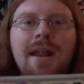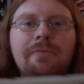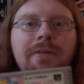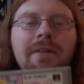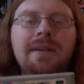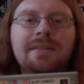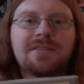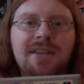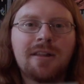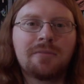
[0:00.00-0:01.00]
and I really like
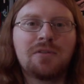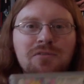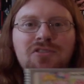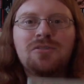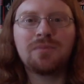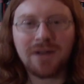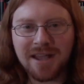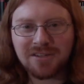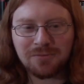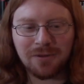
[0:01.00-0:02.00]
the Sailor Moon Super
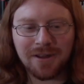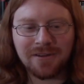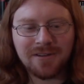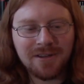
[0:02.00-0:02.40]
S one.